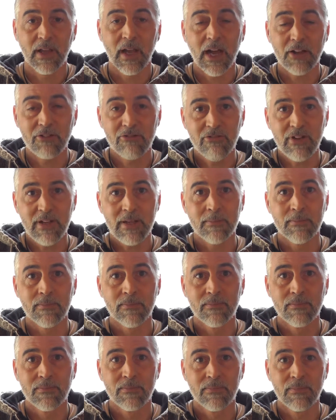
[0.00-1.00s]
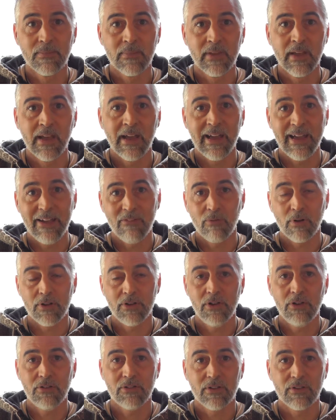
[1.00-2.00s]
a dream if one
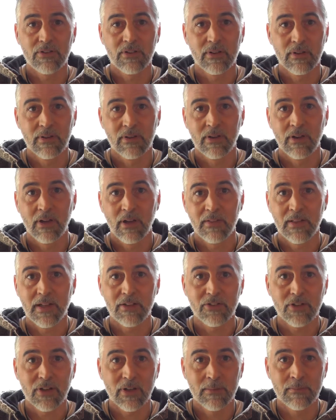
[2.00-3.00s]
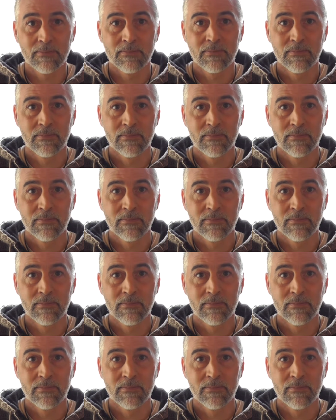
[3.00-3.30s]
uses that term.